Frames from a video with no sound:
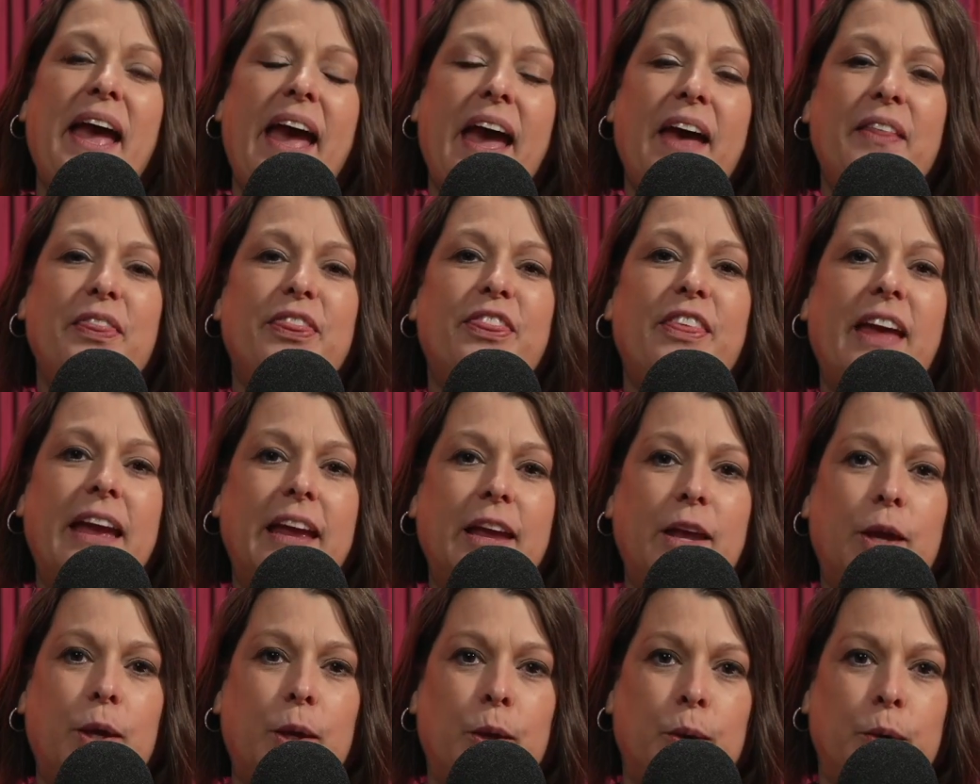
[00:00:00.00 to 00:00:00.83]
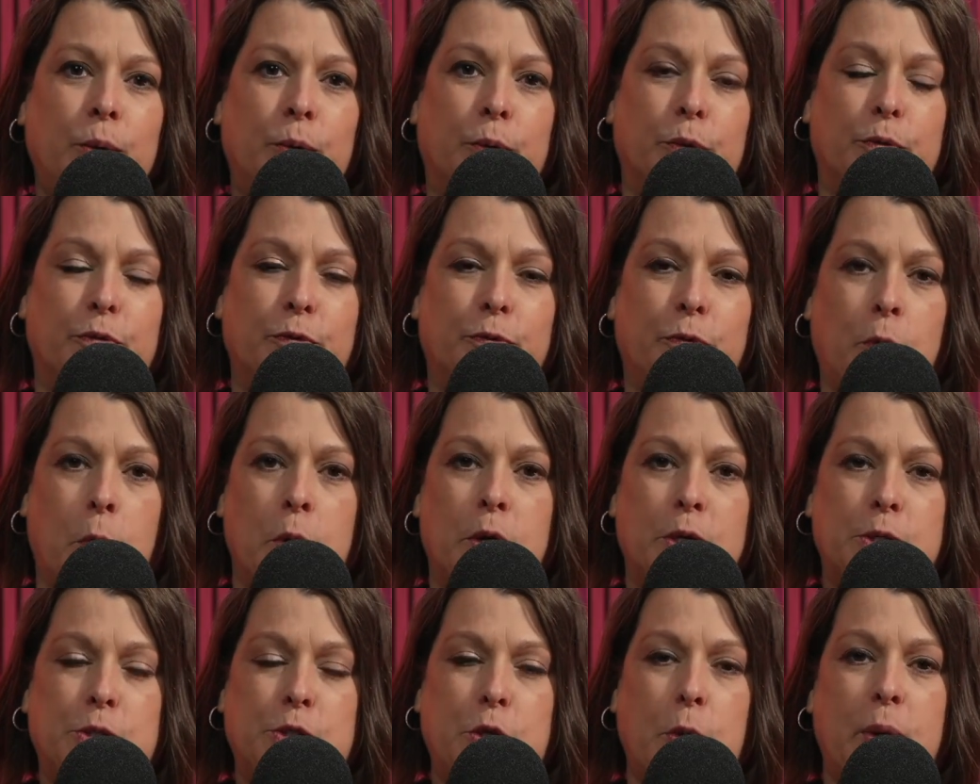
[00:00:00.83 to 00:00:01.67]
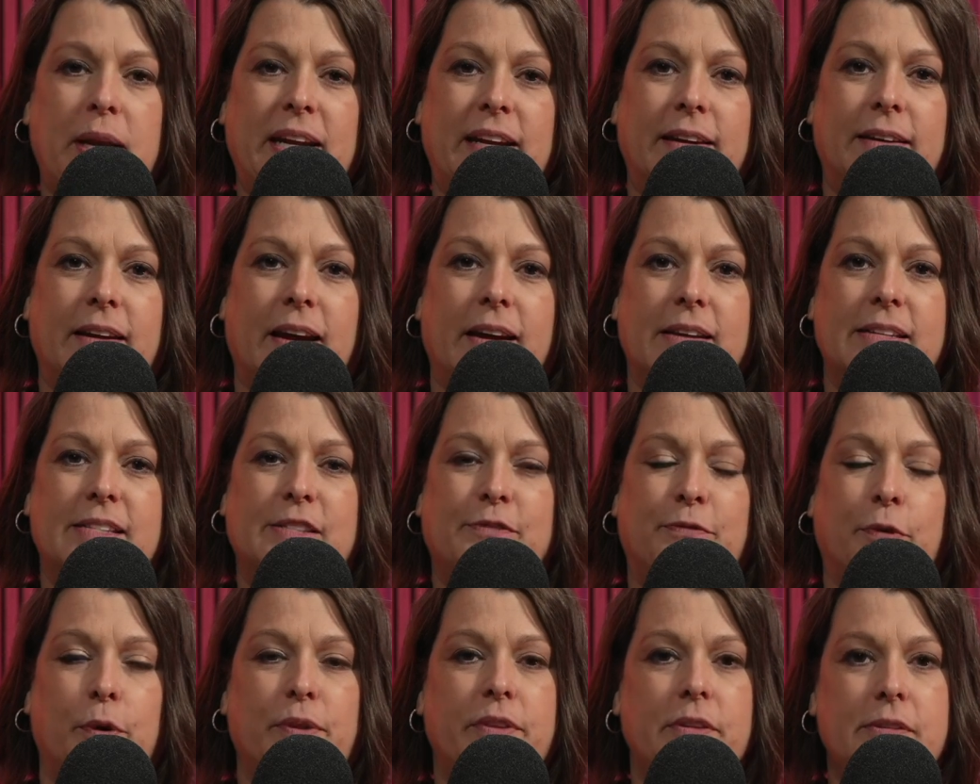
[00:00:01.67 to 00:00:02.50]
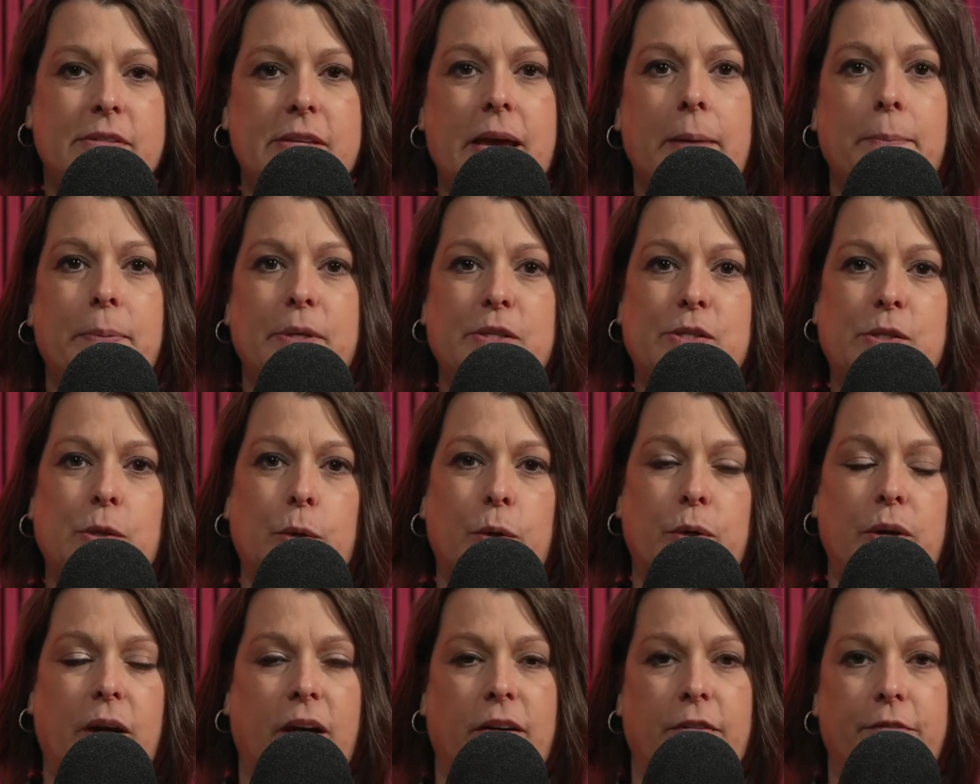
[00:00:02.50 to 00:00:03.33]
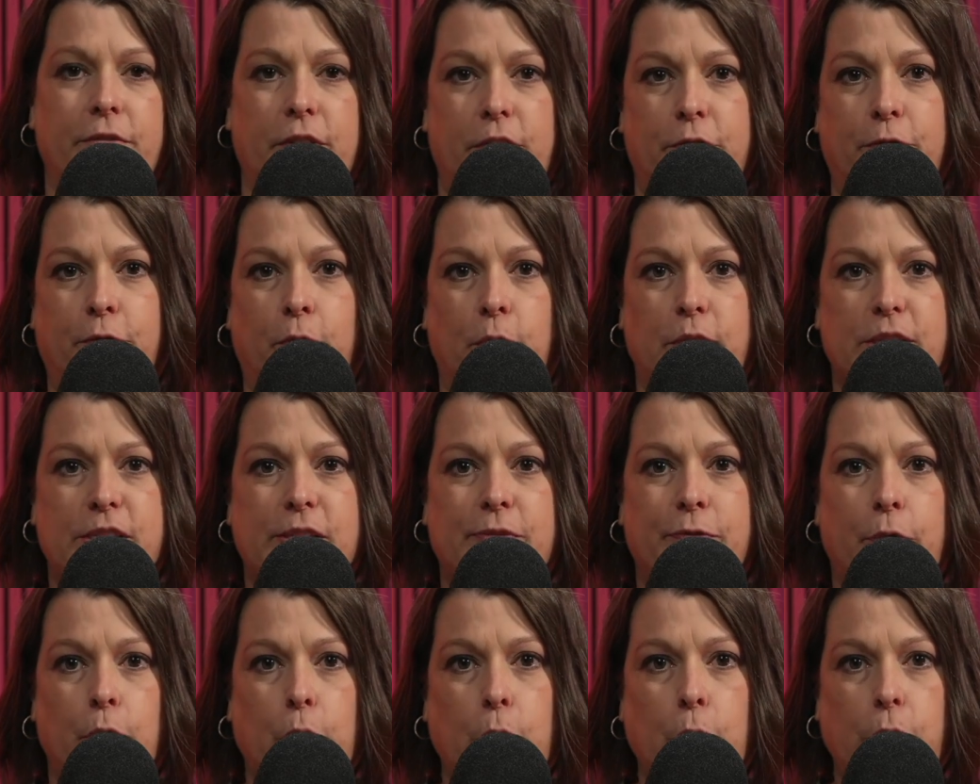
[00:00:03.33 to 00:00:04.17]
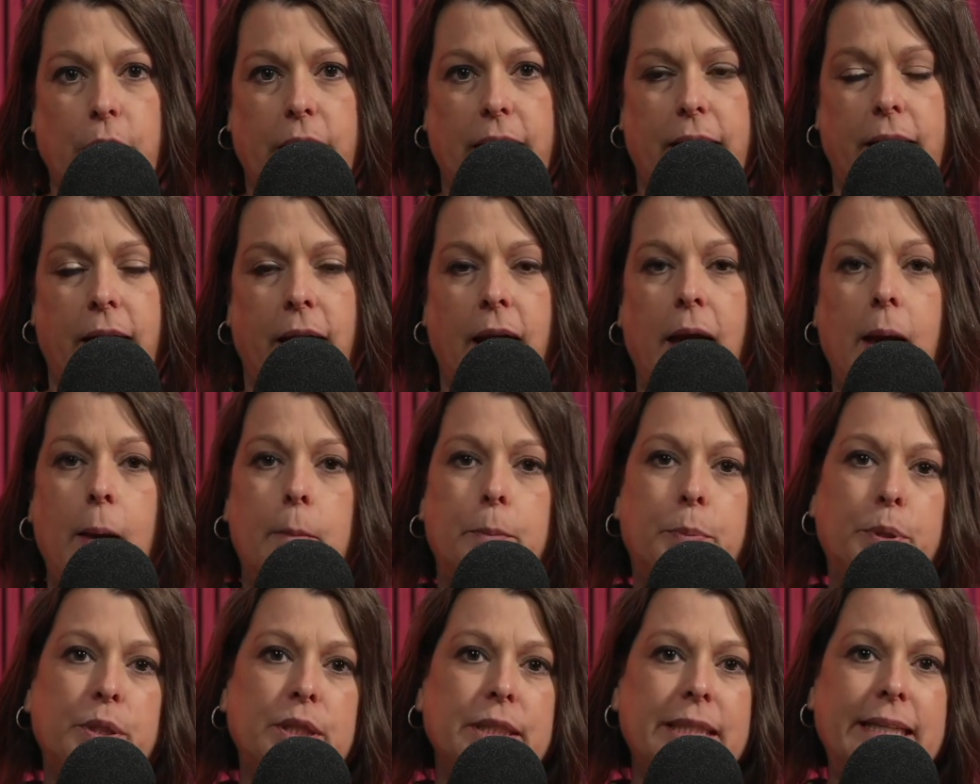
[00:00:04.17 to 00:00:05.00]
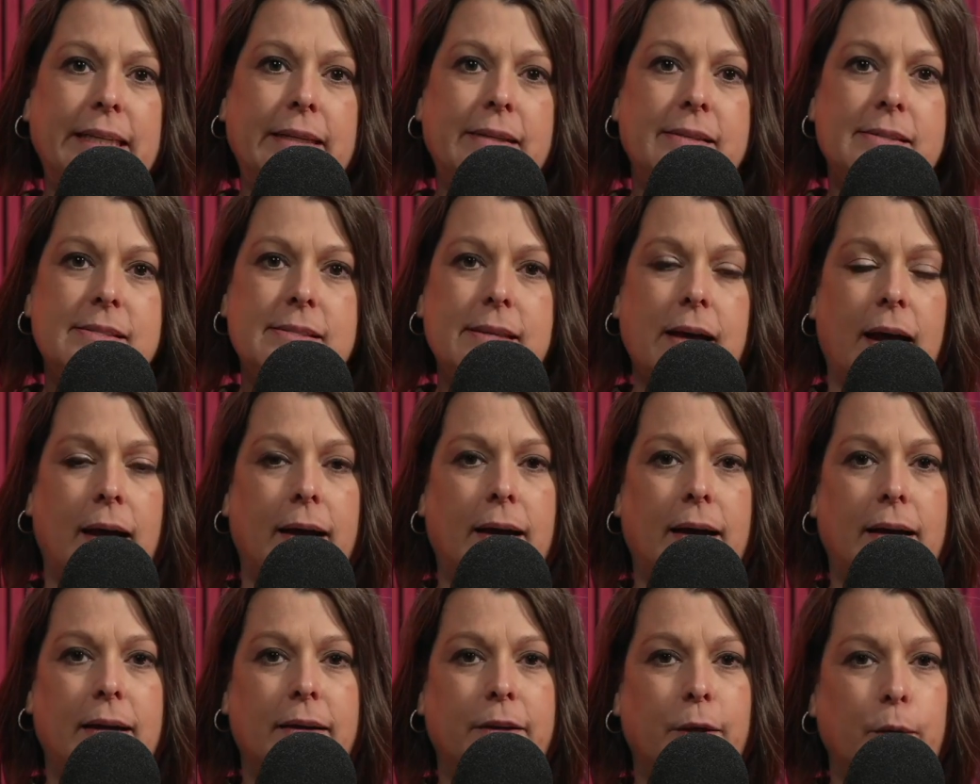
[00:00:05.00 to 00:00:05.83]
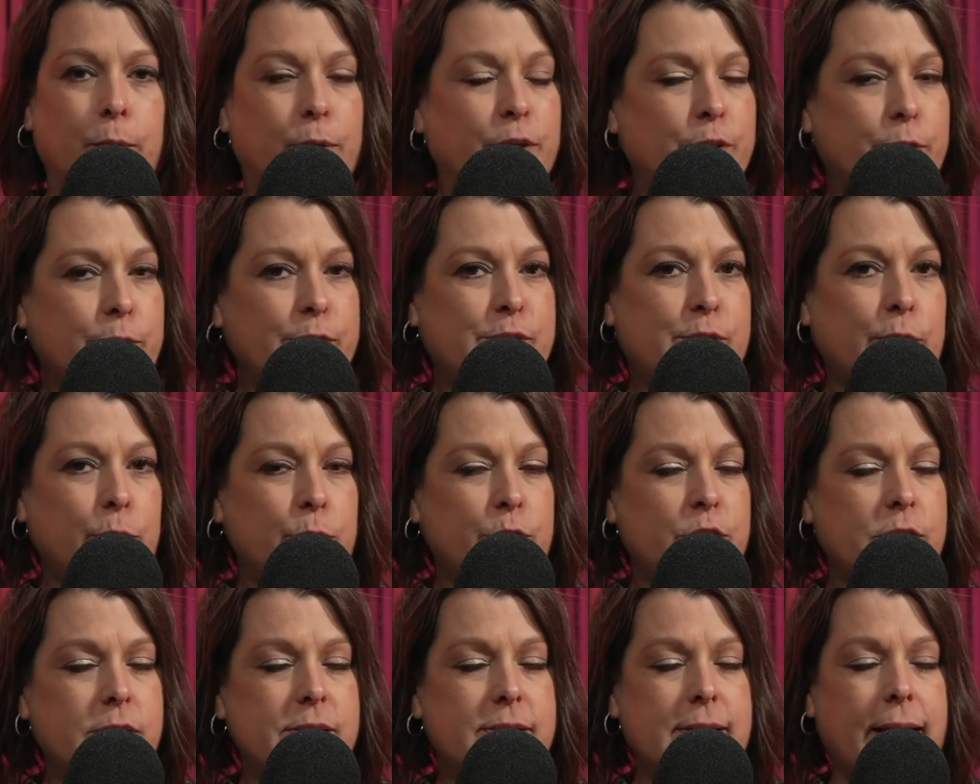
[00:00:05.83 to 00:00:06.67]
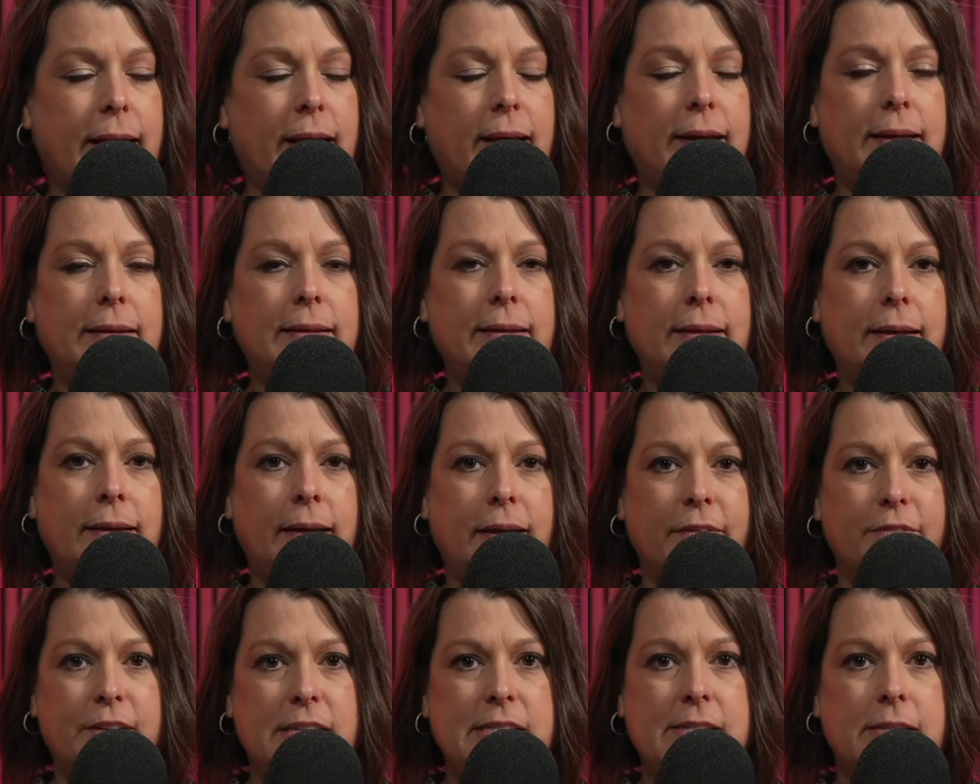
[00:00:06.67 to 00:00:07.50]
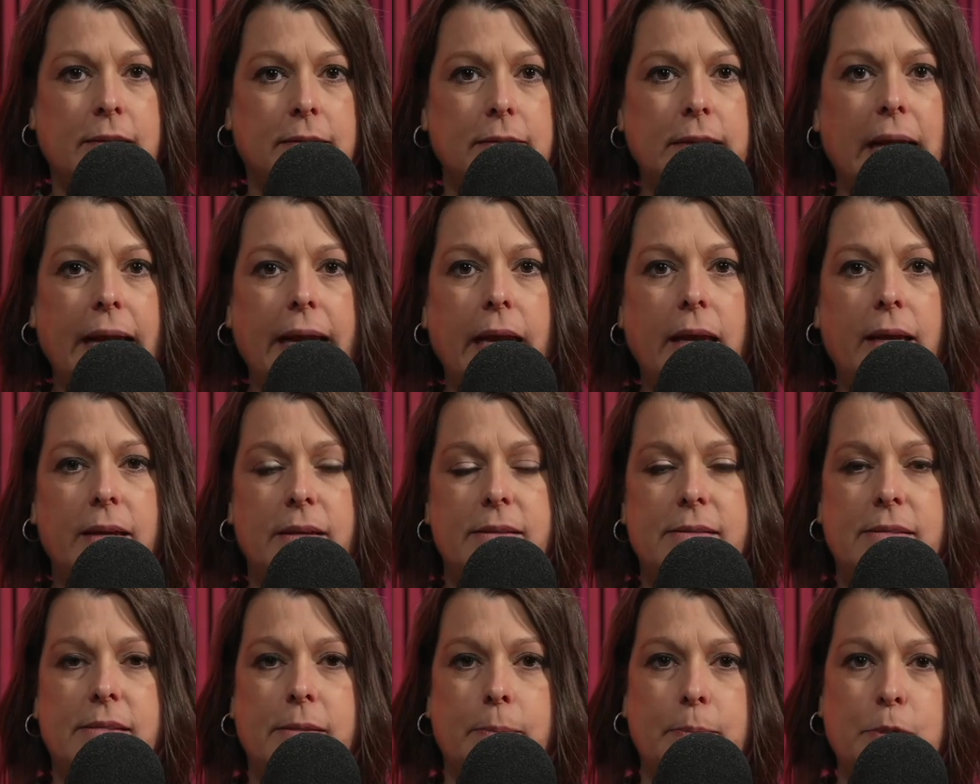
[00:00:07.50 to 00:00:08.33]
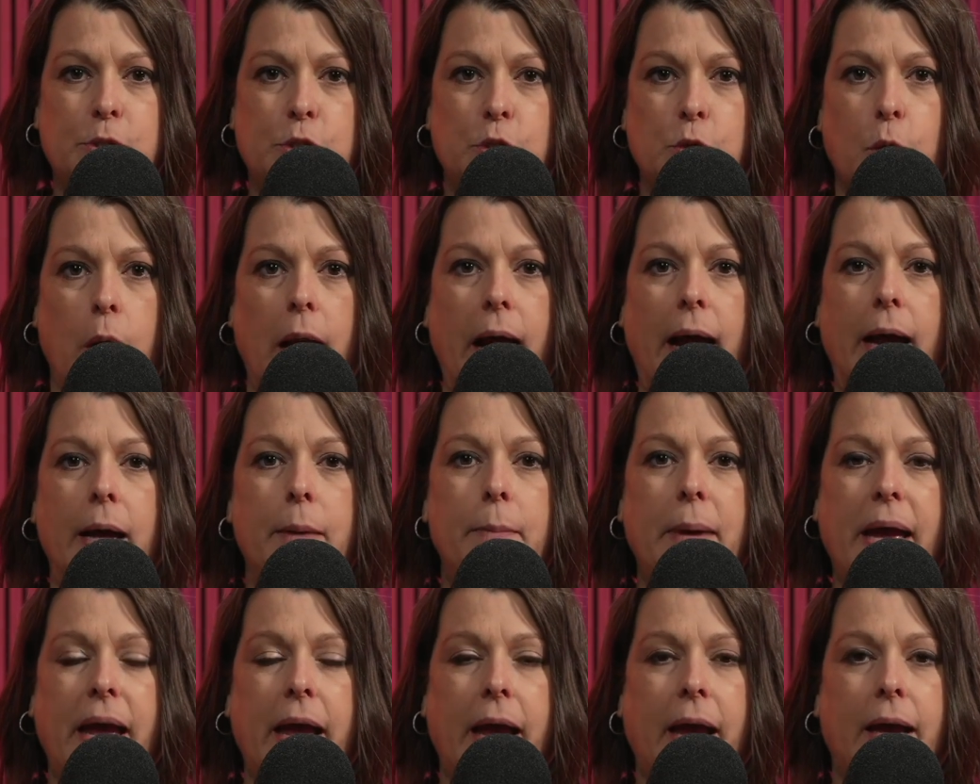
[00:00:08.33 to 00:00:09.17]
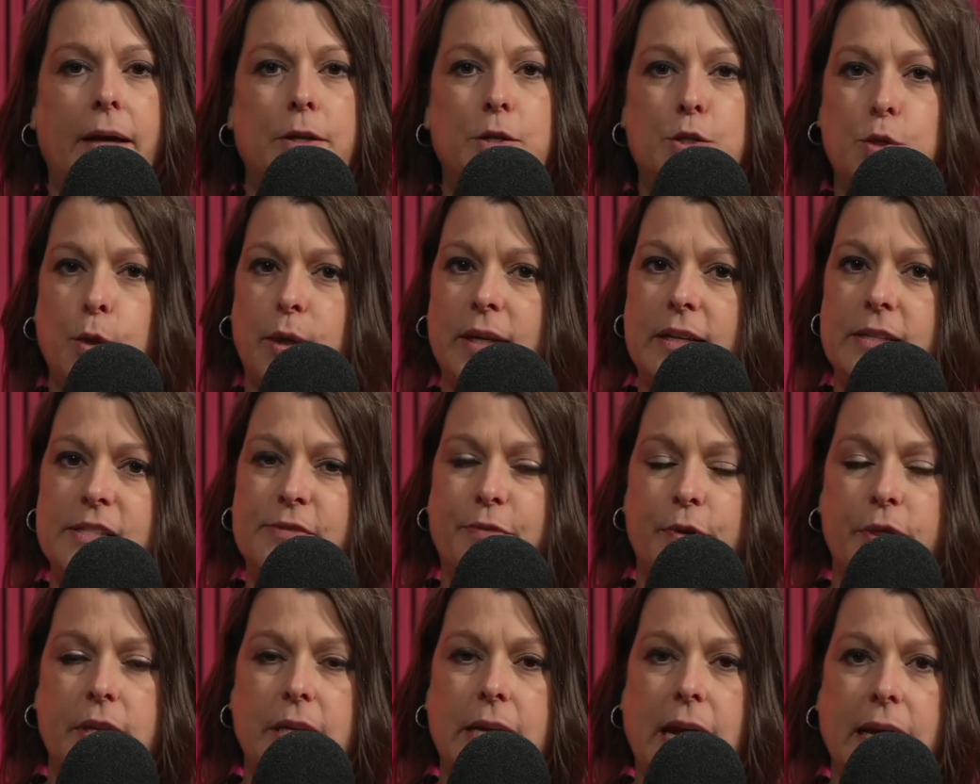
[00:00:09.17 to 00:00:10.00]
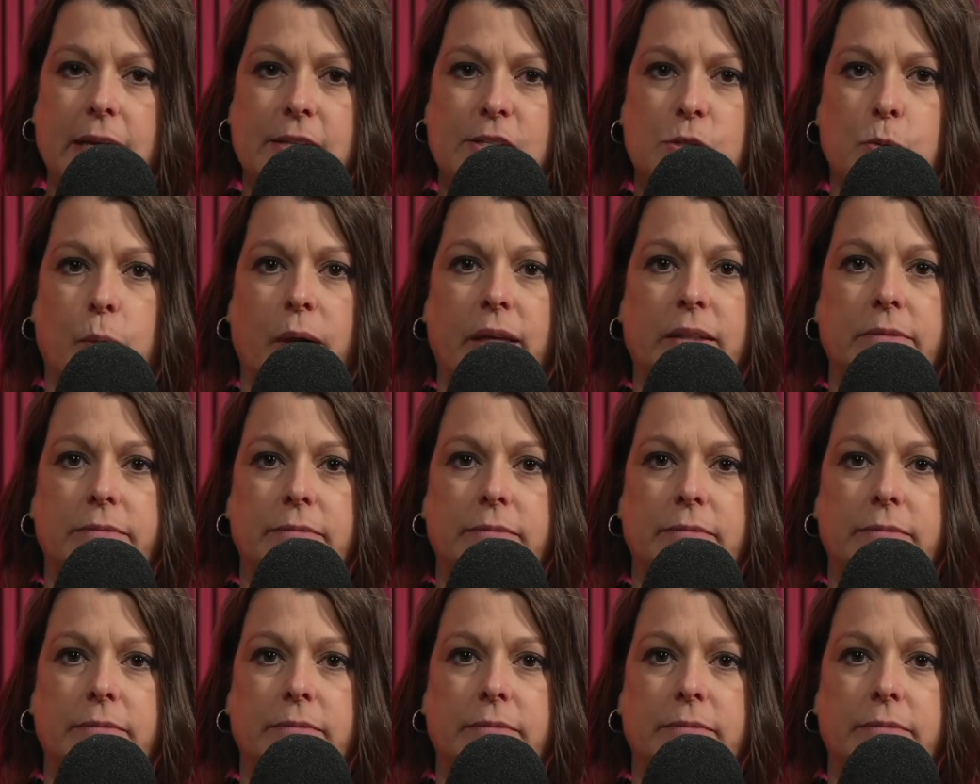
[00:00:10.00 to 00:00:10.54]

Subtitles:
And thank you for joining us for this episode of The Force for Good. Please go to your socials and give us a like, subscribe, and join us for the next one.